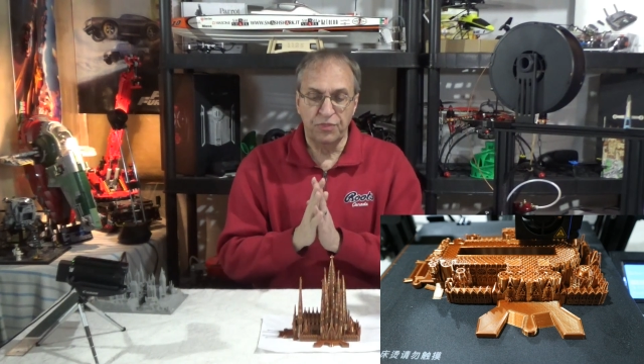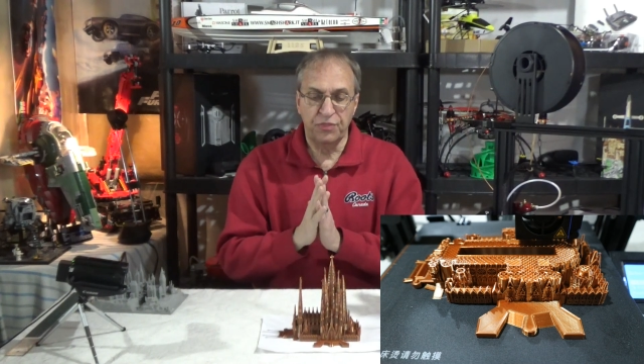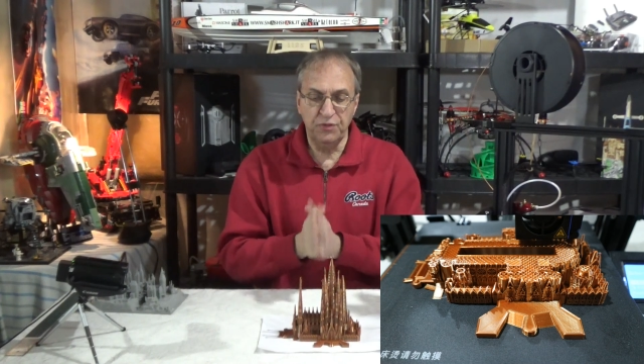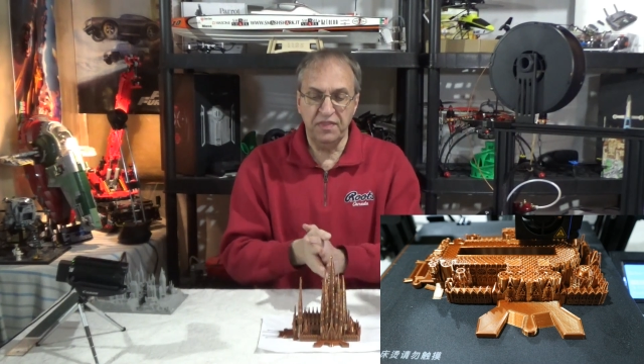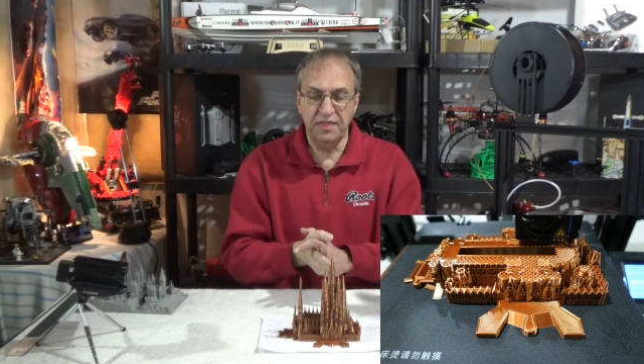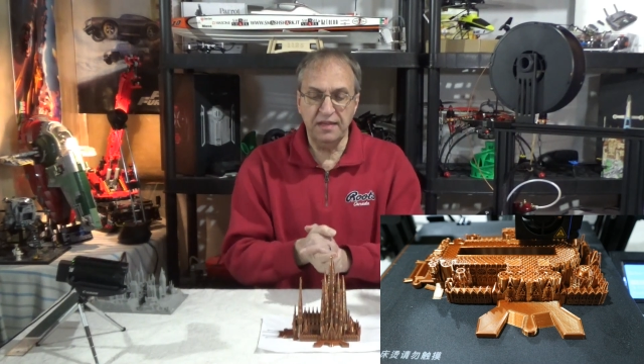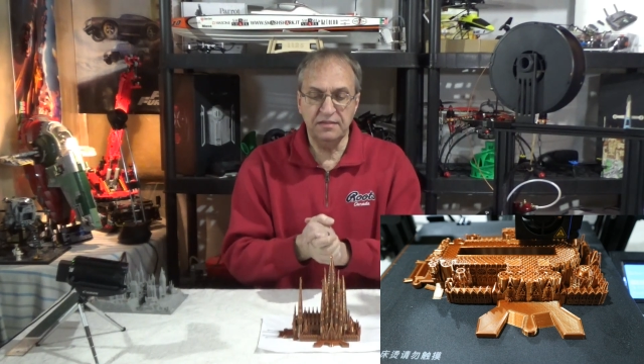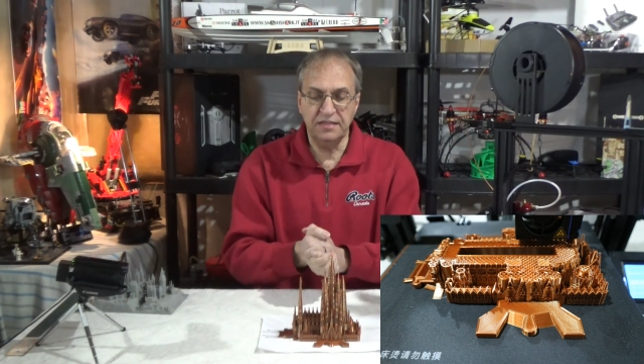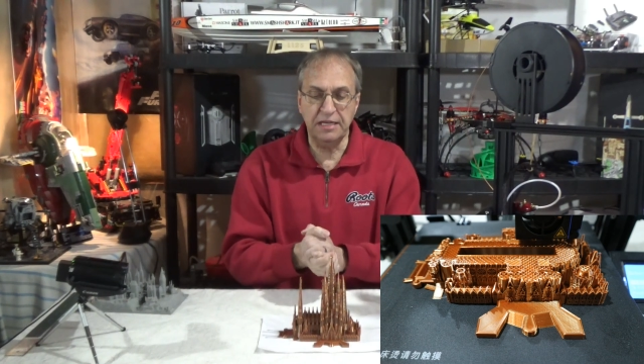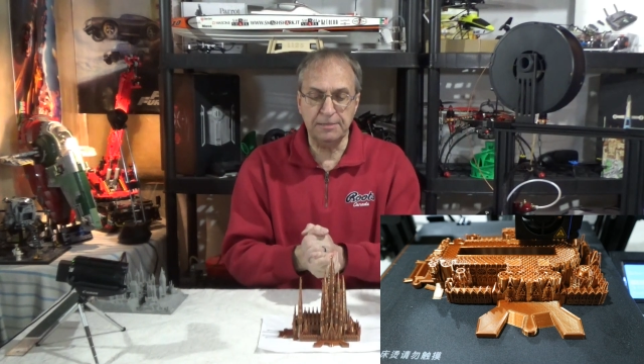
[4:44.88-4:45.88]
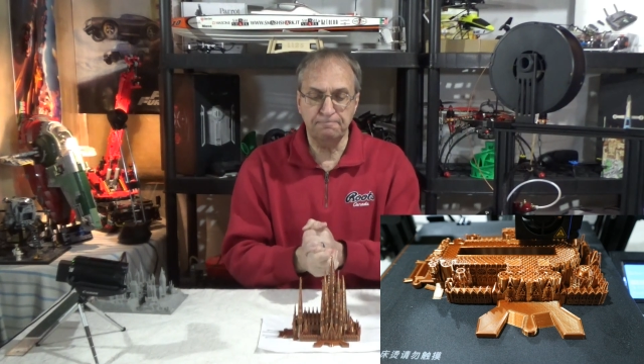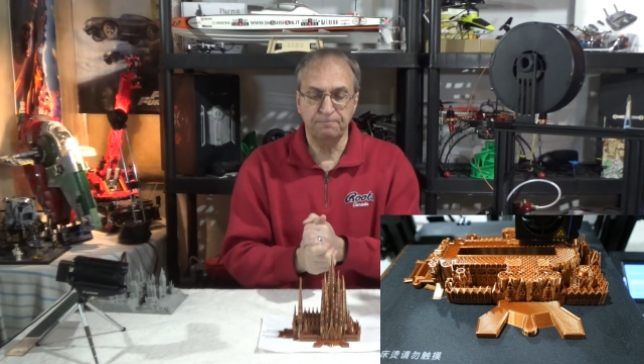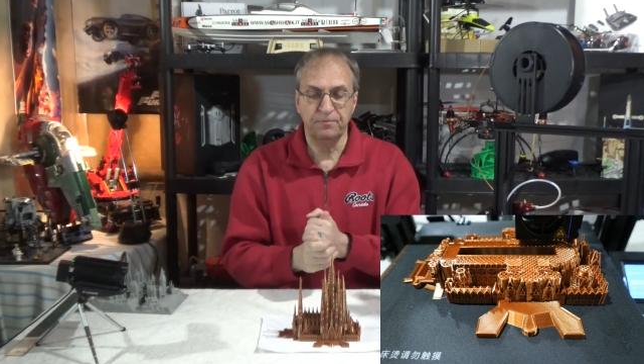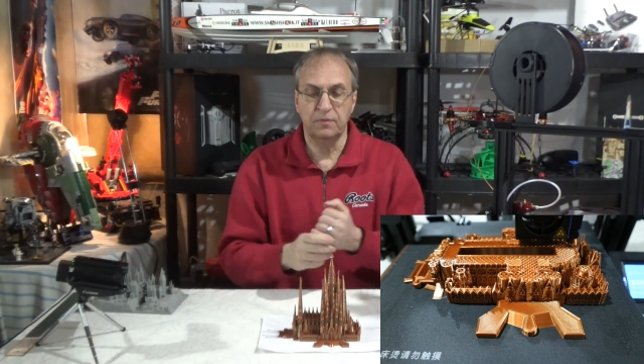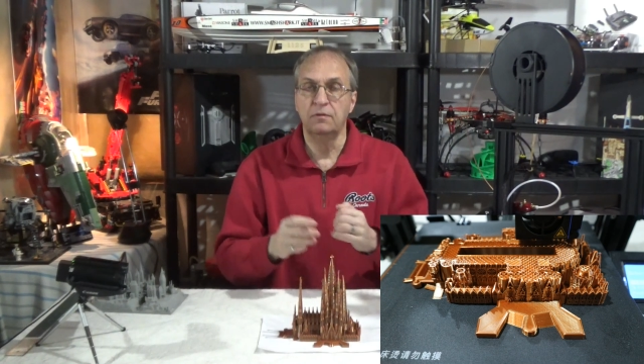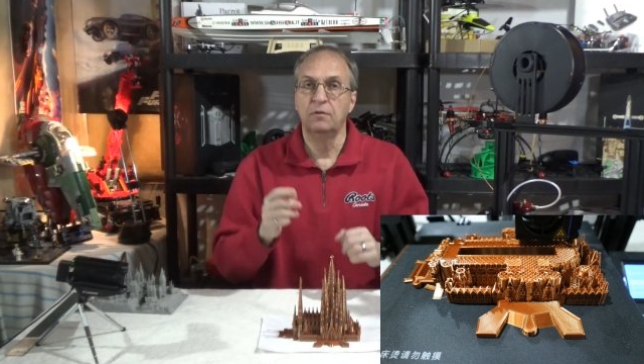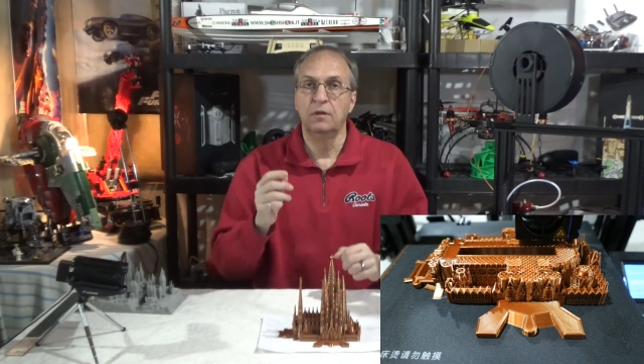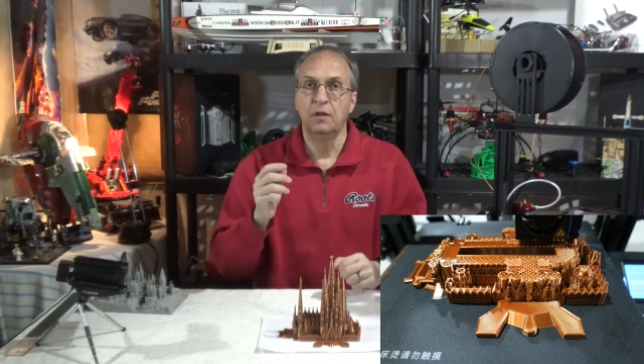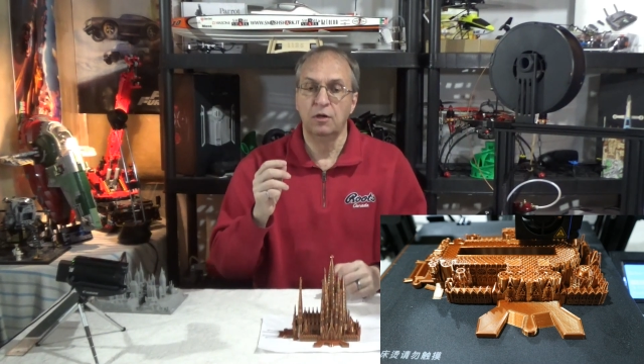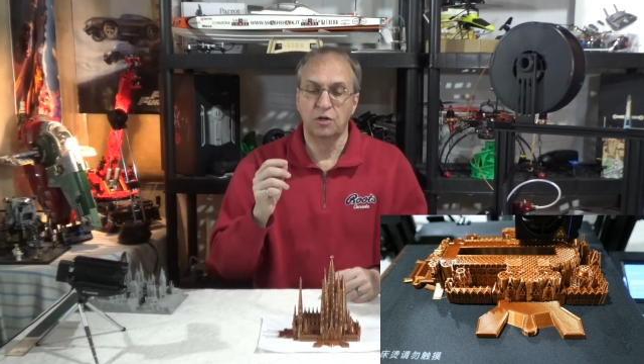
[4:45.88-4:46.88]
3 things here.
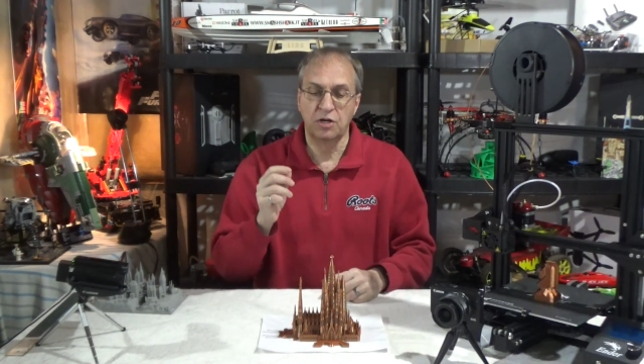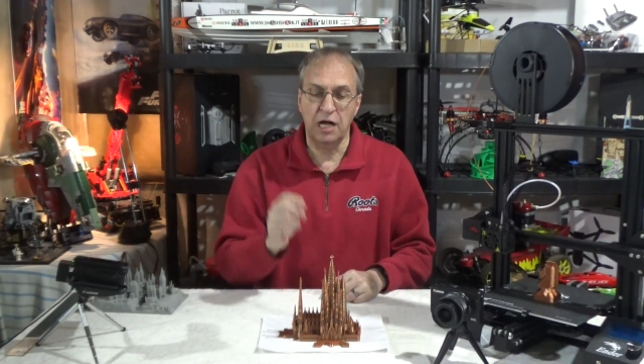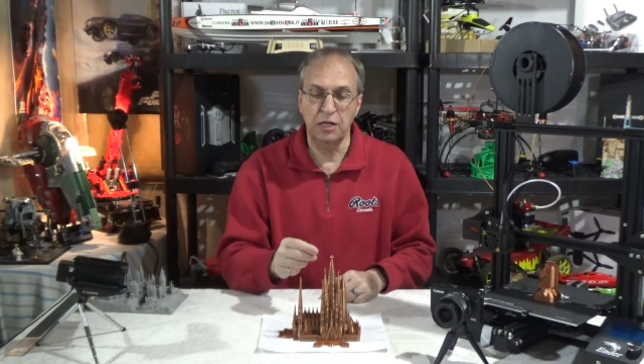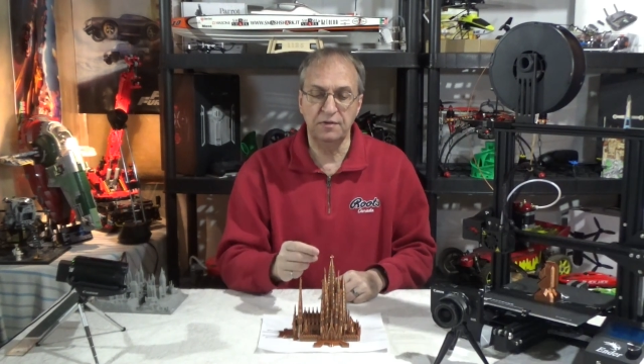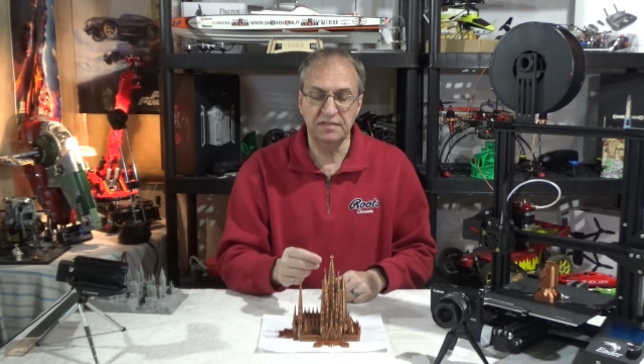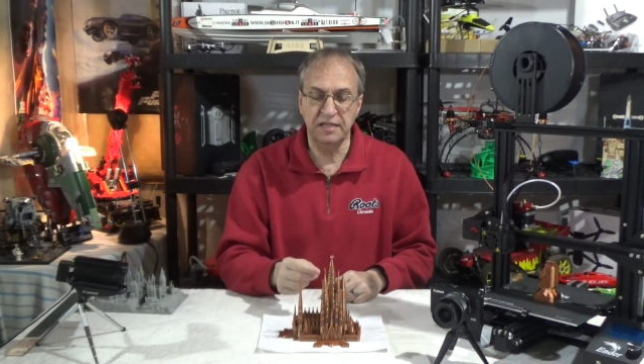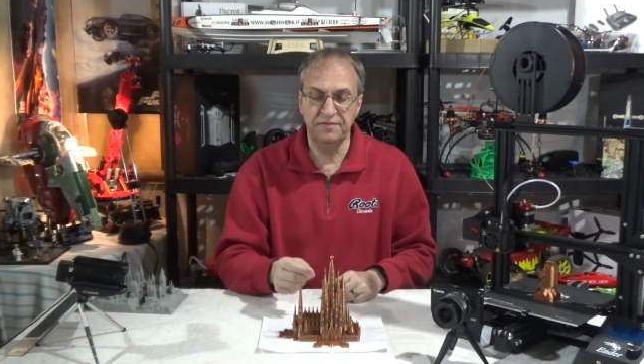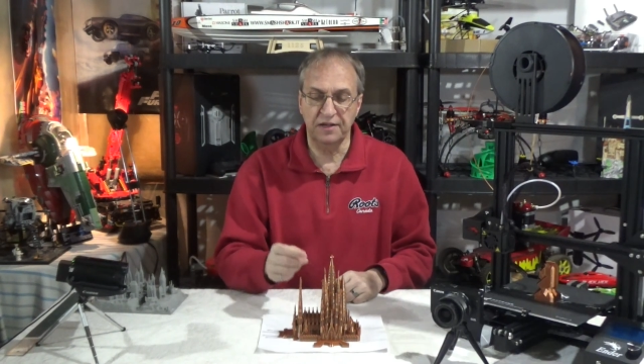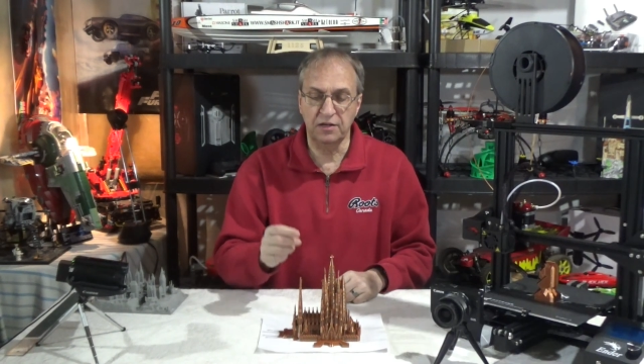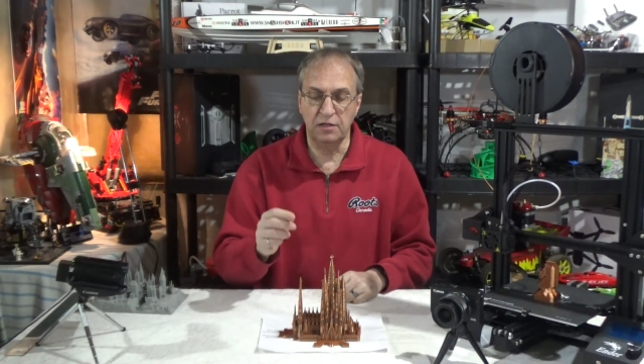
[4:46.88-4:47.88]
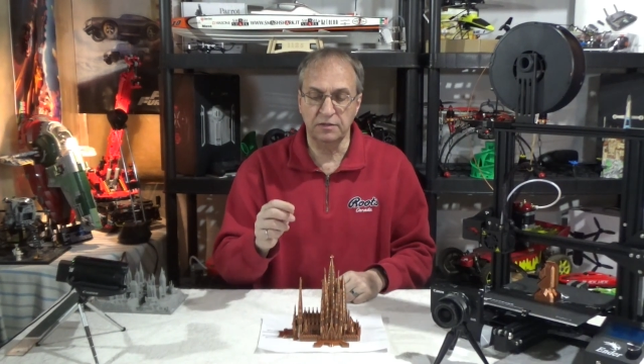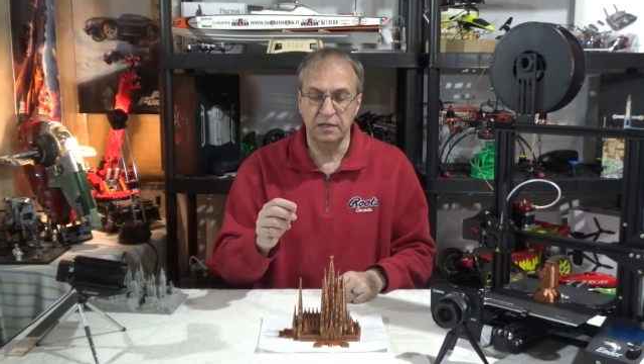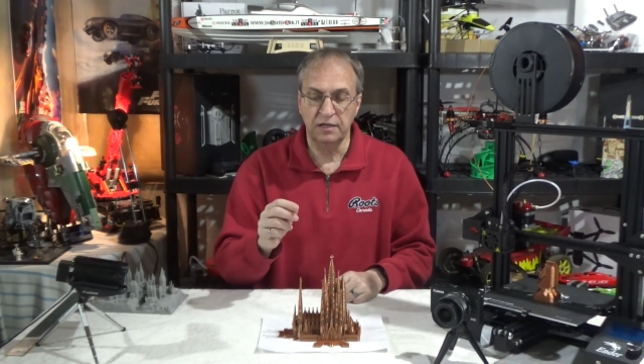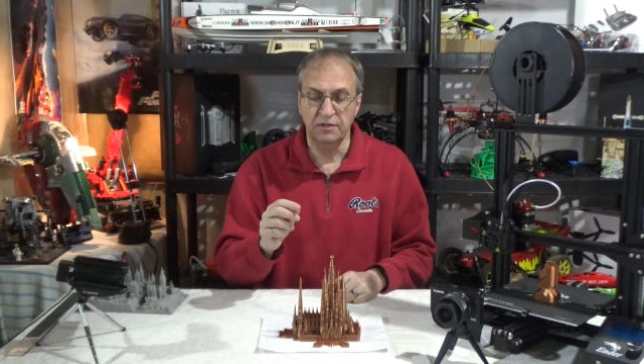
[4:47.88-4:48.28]
Color is difficult.